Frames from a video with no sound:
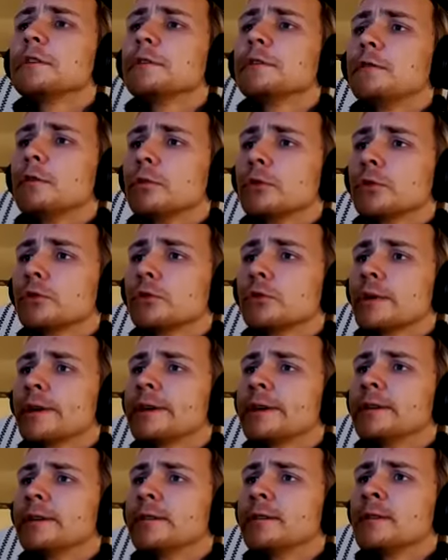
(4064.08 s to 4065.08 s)
forest
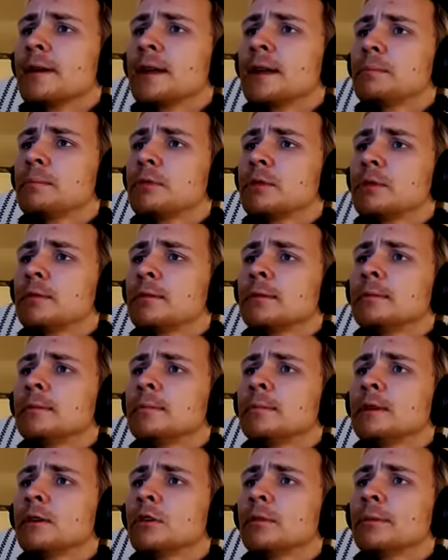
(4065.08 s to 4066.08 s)
rakids in that episode?
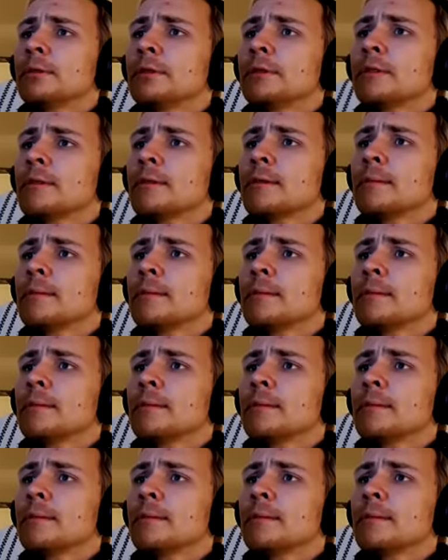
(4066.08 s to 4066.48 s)
Terrorbirds.